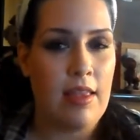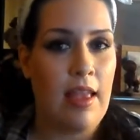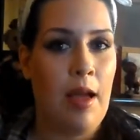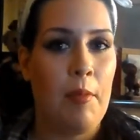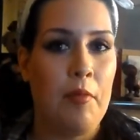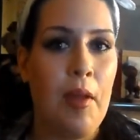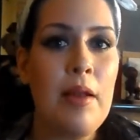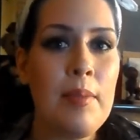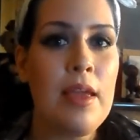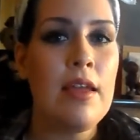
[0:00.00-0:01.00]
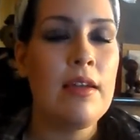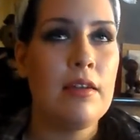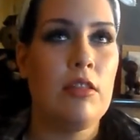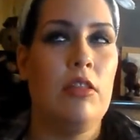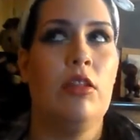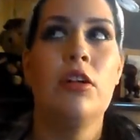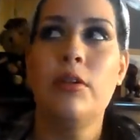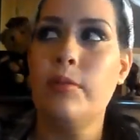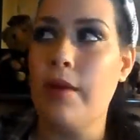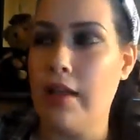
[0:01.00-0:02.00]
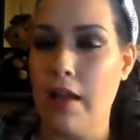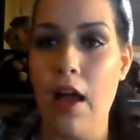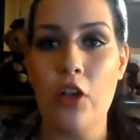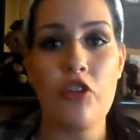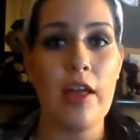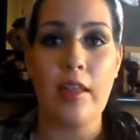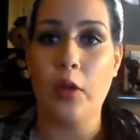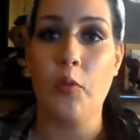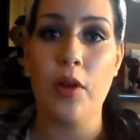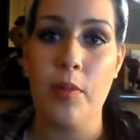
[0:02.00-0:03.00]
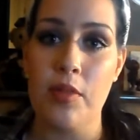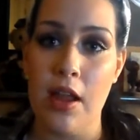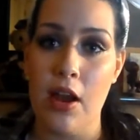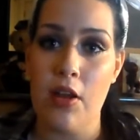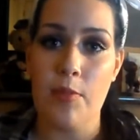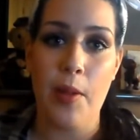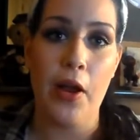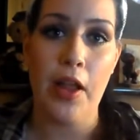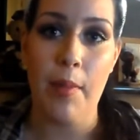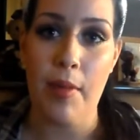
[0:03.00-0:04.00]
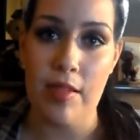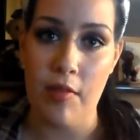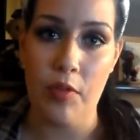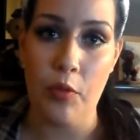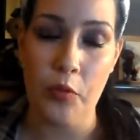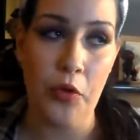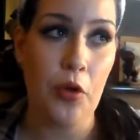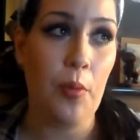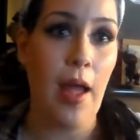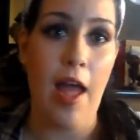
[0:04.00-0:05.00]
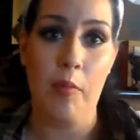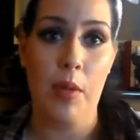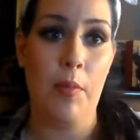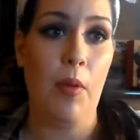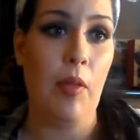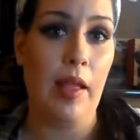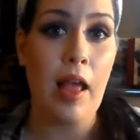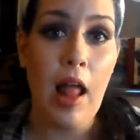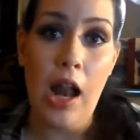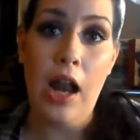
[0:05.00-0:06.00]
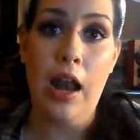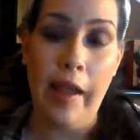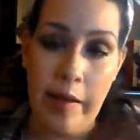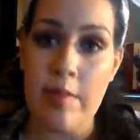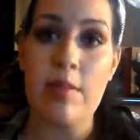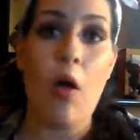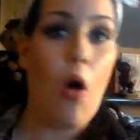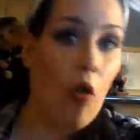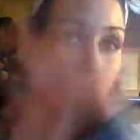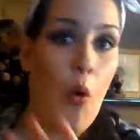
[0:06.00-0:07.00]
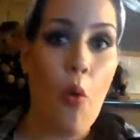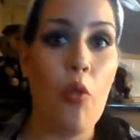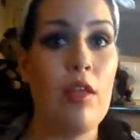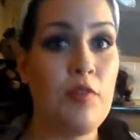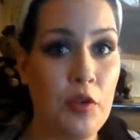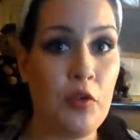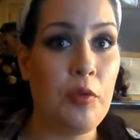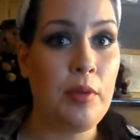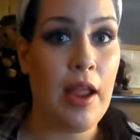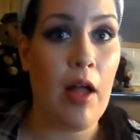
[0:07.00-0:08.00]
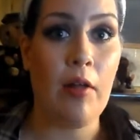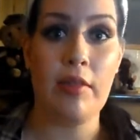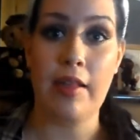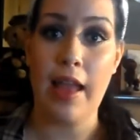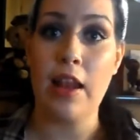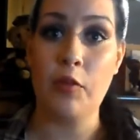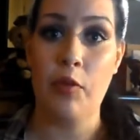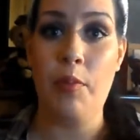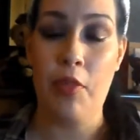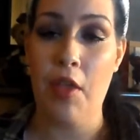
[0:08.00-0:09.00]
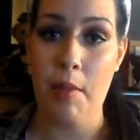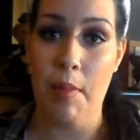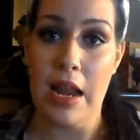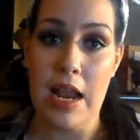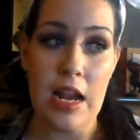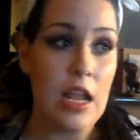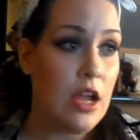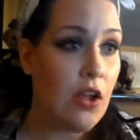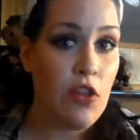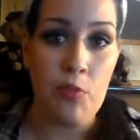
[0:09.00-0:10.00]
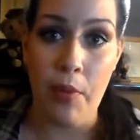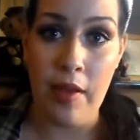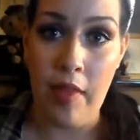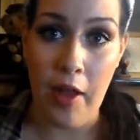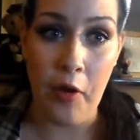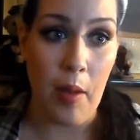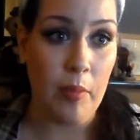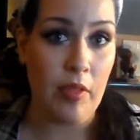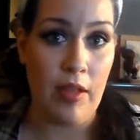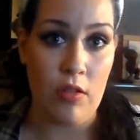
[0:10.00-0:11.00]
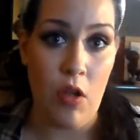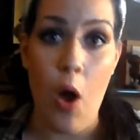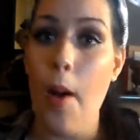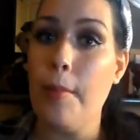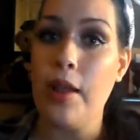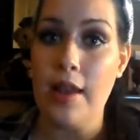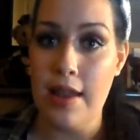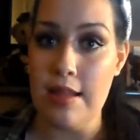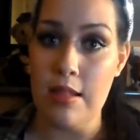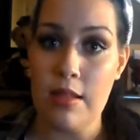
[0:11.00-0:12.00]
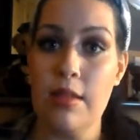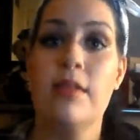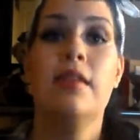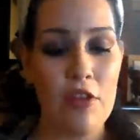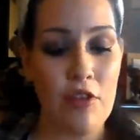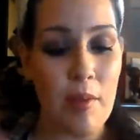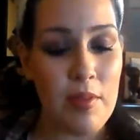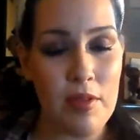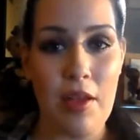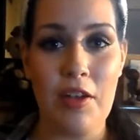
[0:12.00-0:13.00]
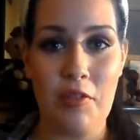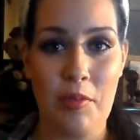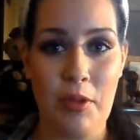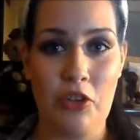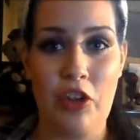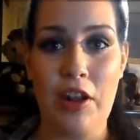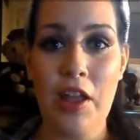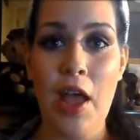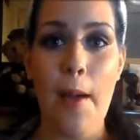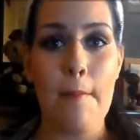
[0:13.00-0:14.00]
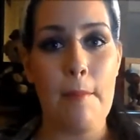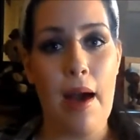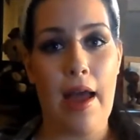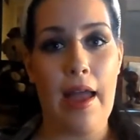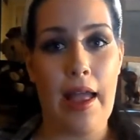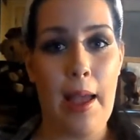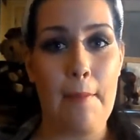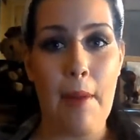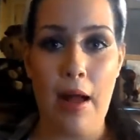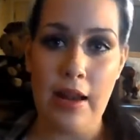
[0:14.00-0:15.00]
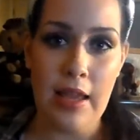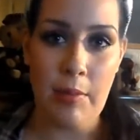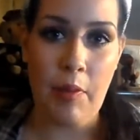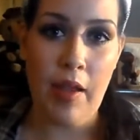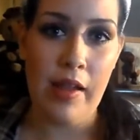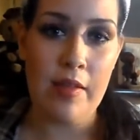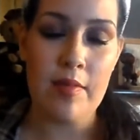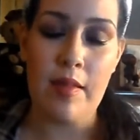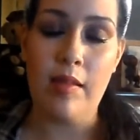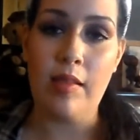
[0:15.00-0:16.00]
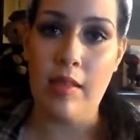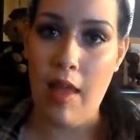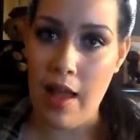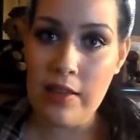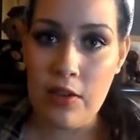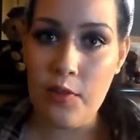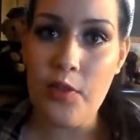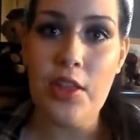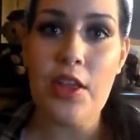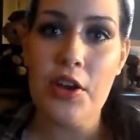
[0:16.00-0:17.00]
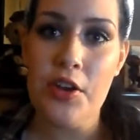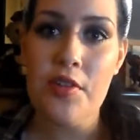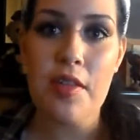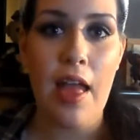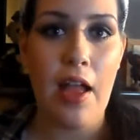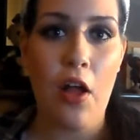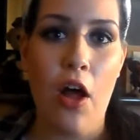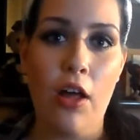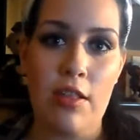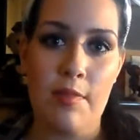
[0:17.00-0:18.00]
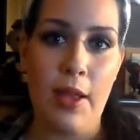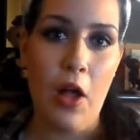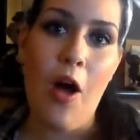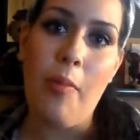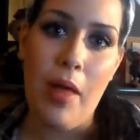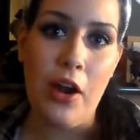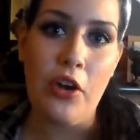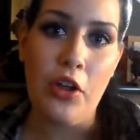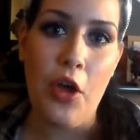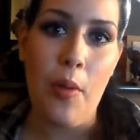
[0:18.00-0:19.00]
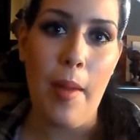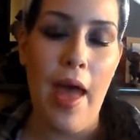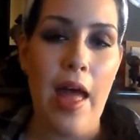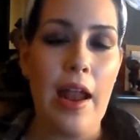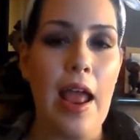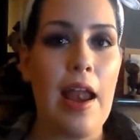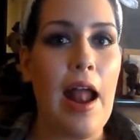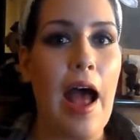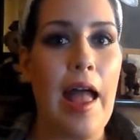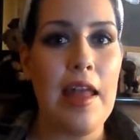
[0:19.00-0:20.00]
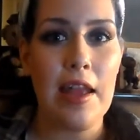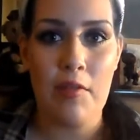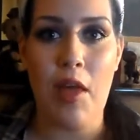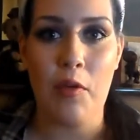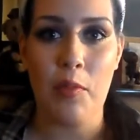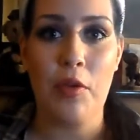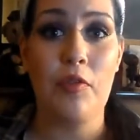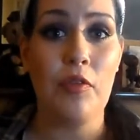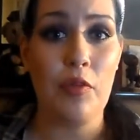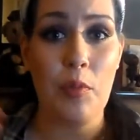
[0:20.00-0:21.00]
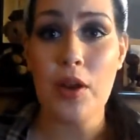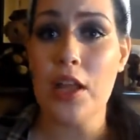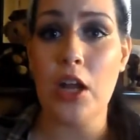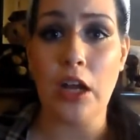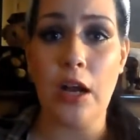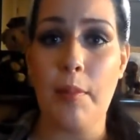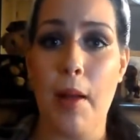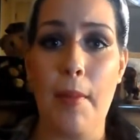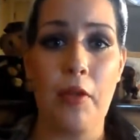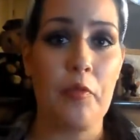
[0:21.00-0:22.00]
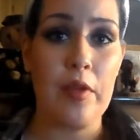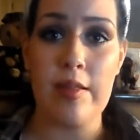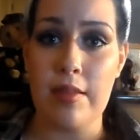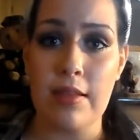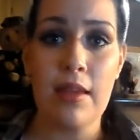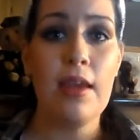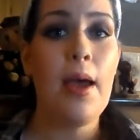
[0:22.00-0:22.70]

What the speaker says: and they come around me, oh my gosh, I like run upstairs, barricade myself in the room. I have people like Lysol the whole living room down. It's like any room that they've been in, spray that crap with Lysol, please. So I'm still out of remission. My body hemolyzed a lot over the years and caused my gallbladder to go bad, and I had to have that removed. If you want to hear about my recent